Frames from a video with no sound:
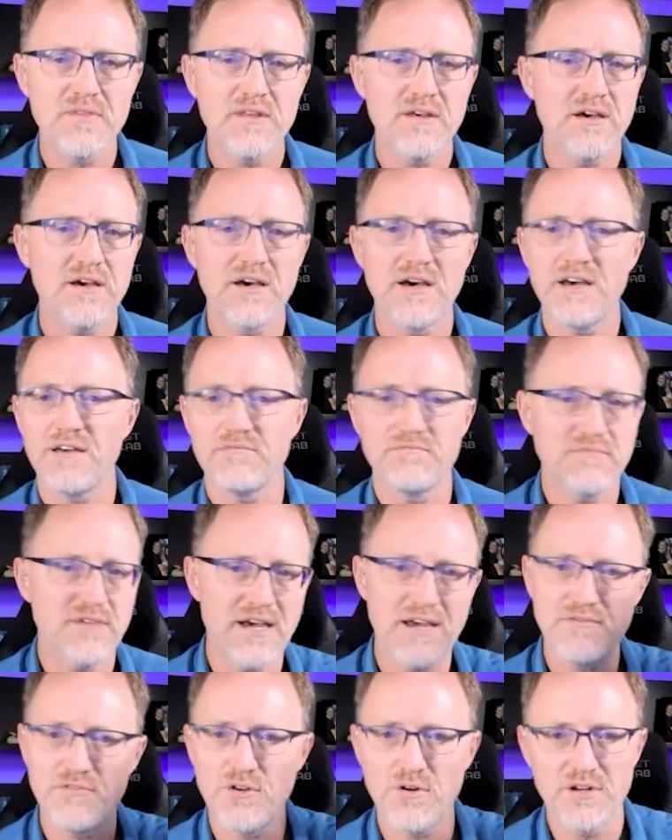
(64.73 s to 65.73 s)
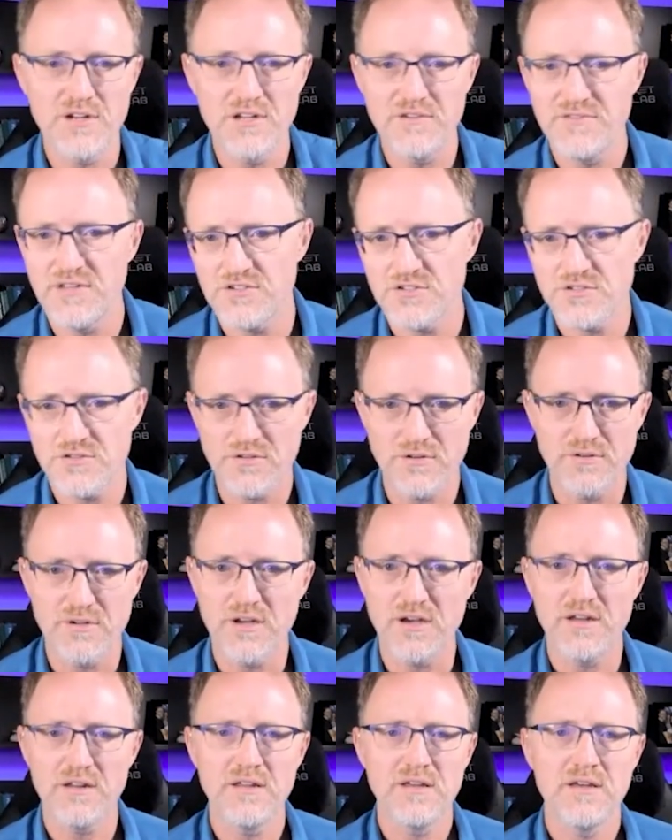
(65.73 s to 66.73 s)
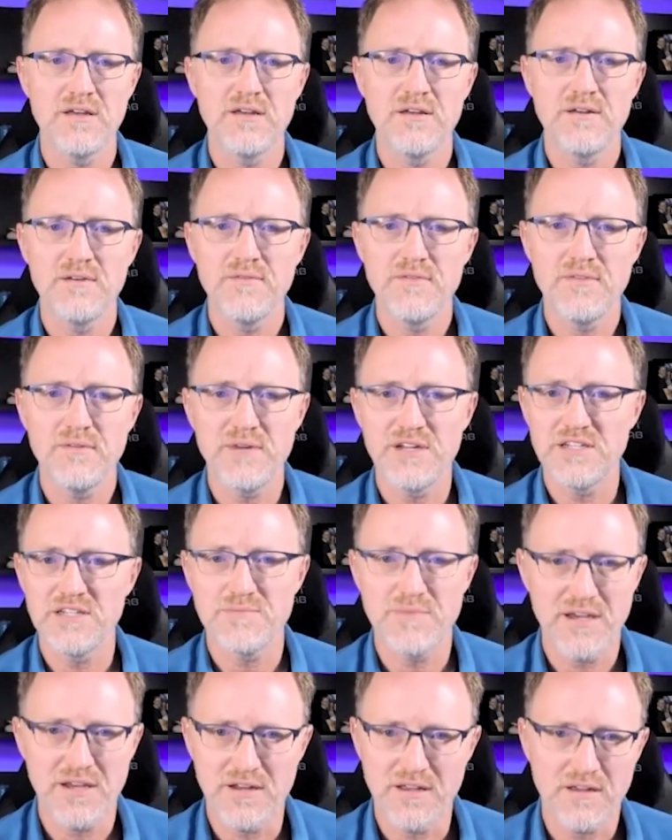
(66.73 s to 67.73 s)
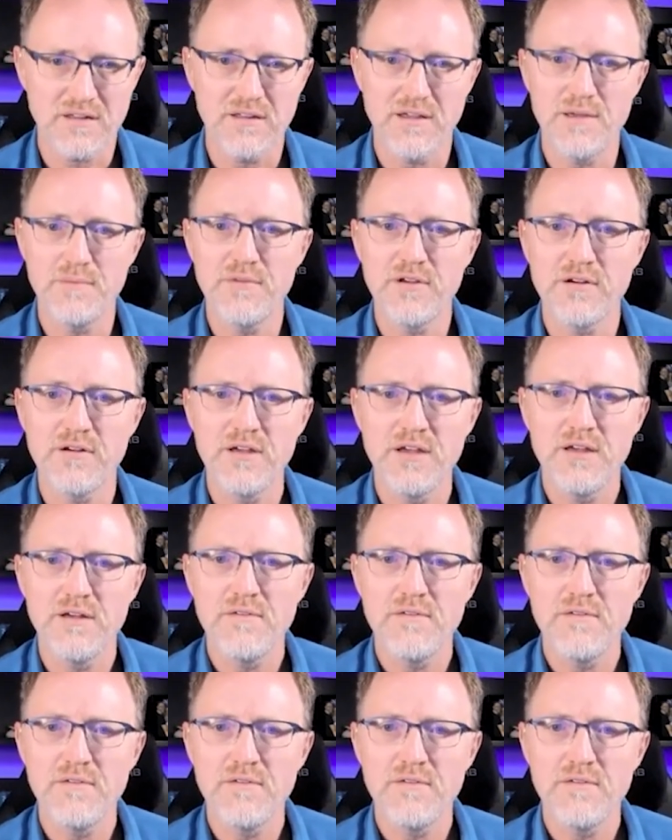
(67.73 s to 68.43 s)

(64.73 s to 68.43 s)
Uh, I, have, I have no idea if that's true or not, but he's making a claim there.